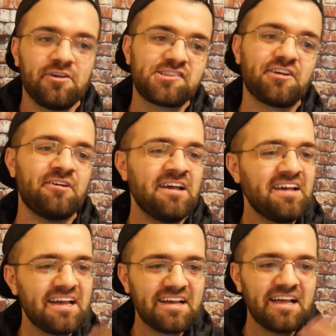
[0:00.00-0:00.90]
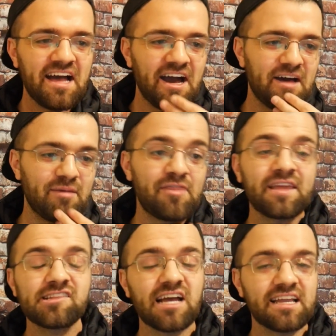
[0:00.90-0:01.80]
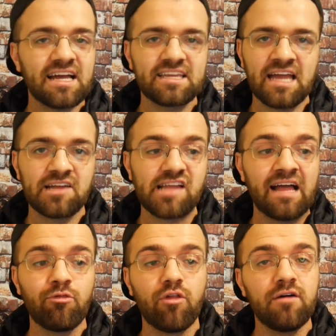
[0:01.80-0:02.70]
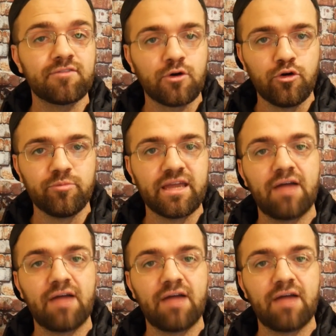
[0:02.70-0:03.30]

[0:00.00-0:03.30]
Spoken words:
So, and the thing is, guys, I love Colby.